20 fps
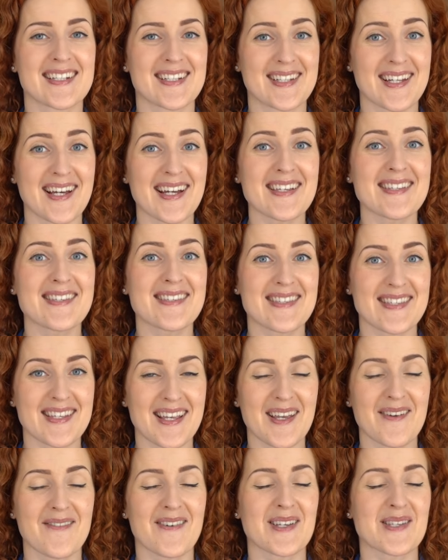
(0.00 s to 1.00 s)
does
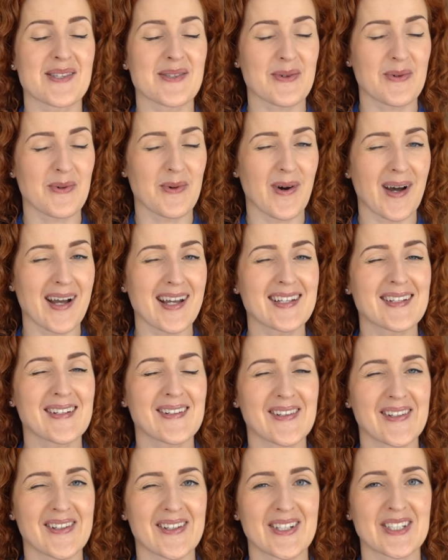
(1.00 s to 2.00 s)
save us quite
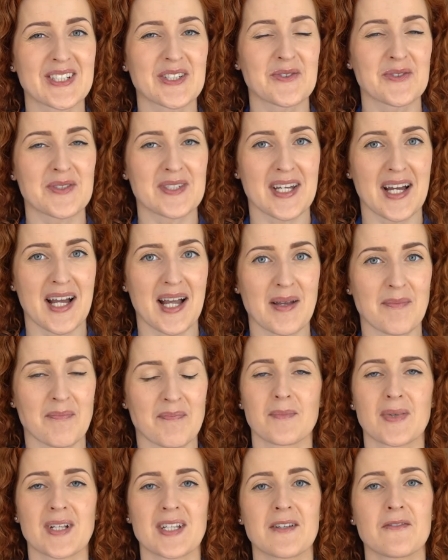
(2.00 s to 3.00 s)
a lot of time,
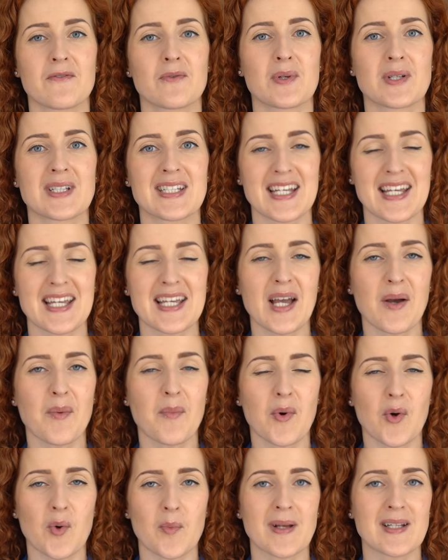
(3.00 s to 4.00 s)
but if we take a
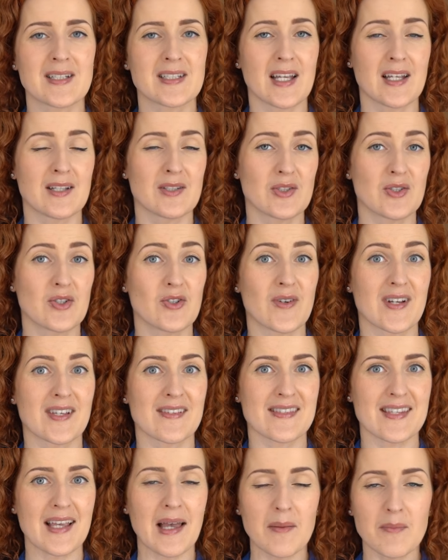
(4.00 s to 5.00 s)
moment and do a
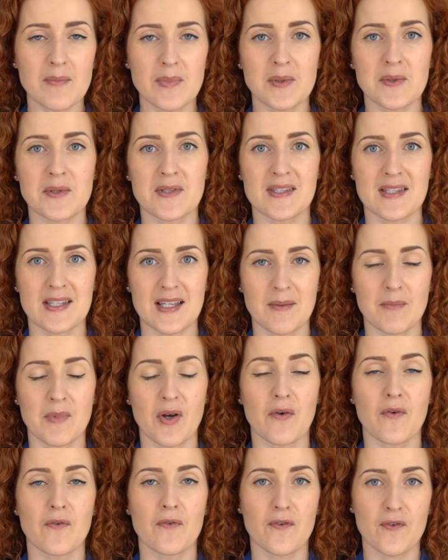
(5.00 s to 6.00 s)
sample seam
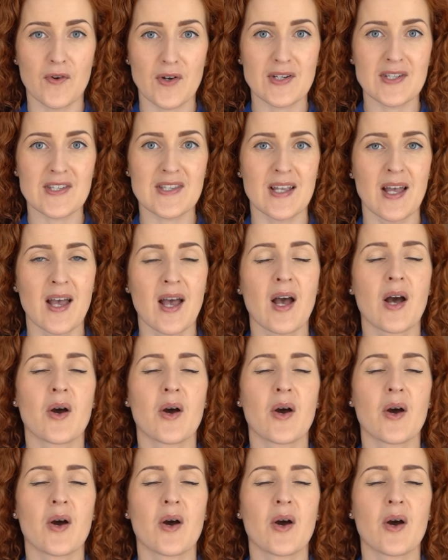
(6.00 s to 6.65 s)
first,